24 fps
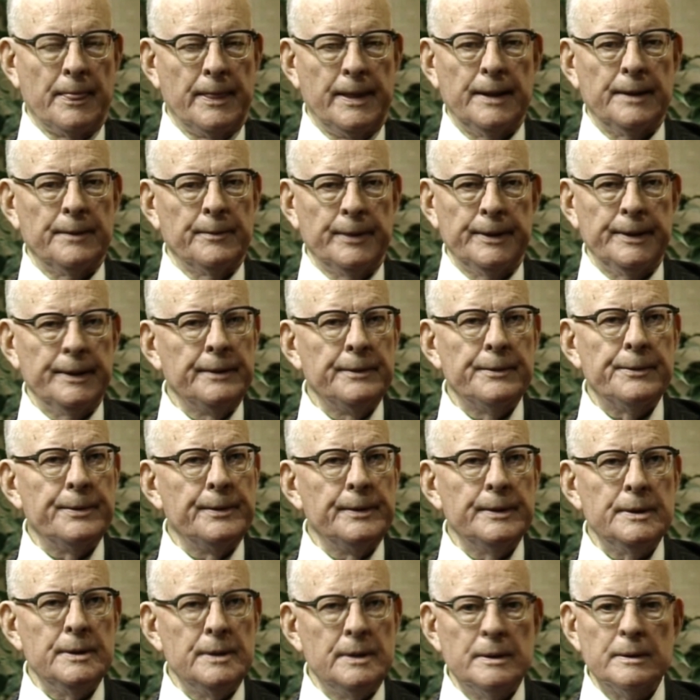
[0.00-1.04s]
that within
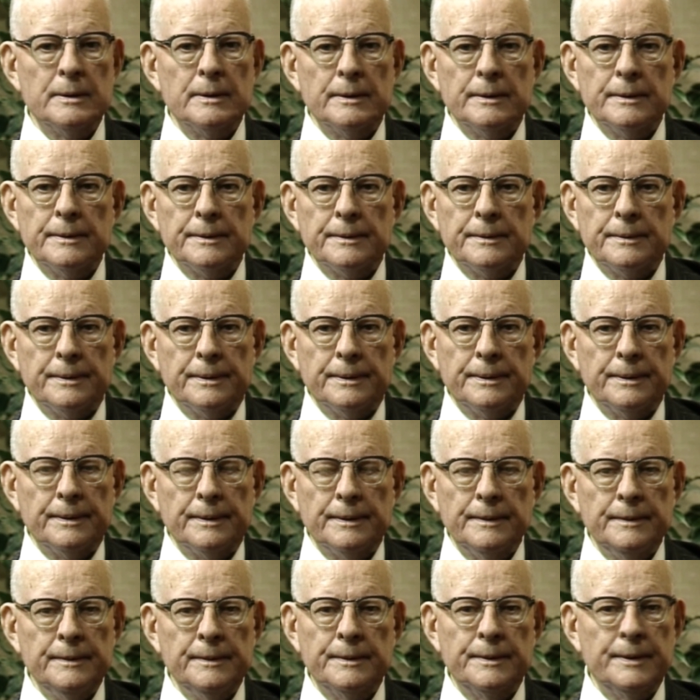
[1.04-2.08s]
3 years
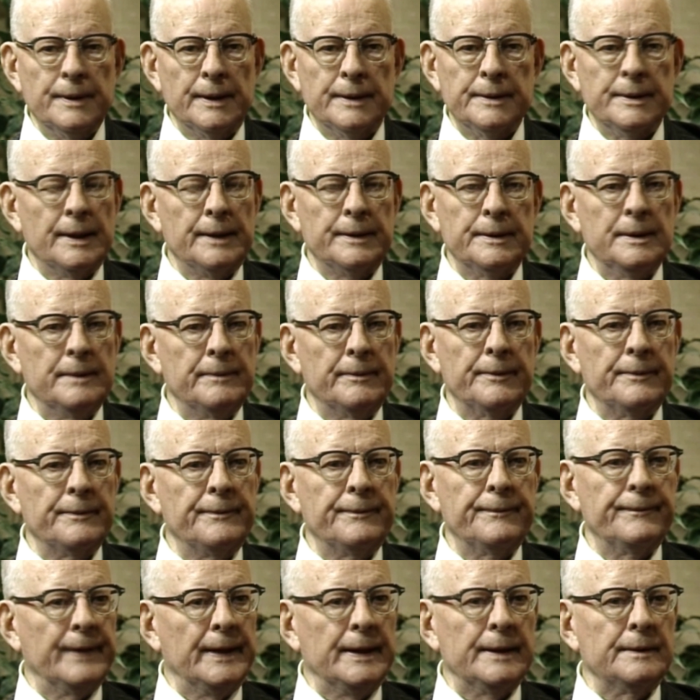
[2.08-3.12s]
you cannot even
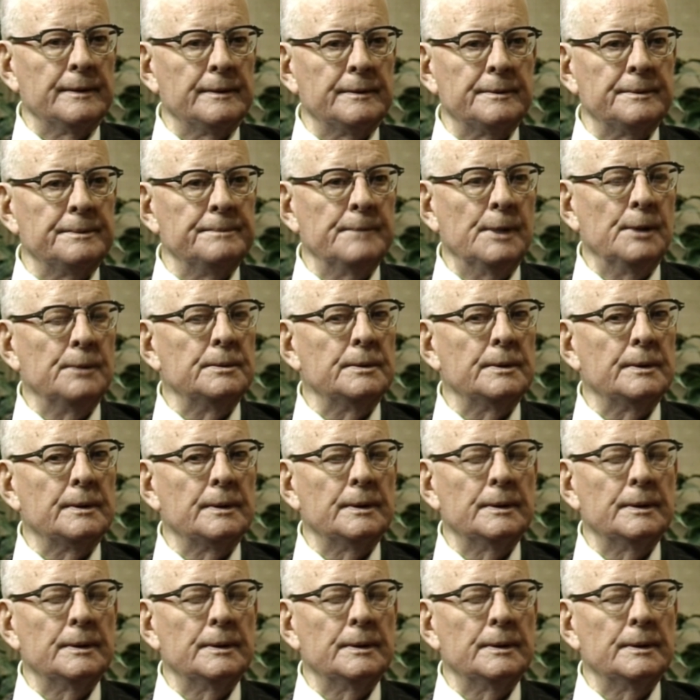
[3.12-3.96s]
find smoke